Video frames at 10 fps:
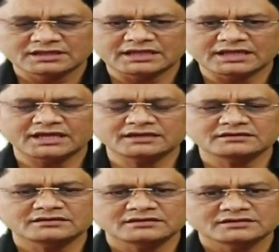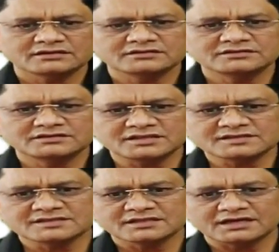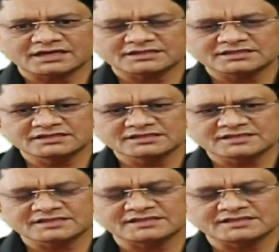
and this article says